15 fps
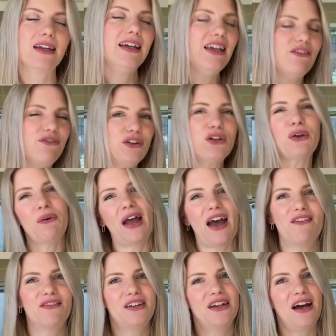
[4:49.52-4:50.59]
If you don't
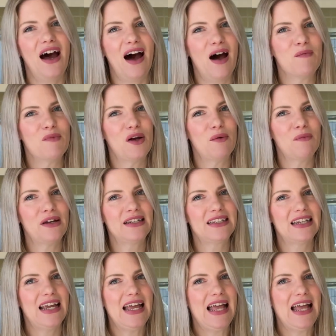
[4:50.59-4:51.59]
have an aha moment,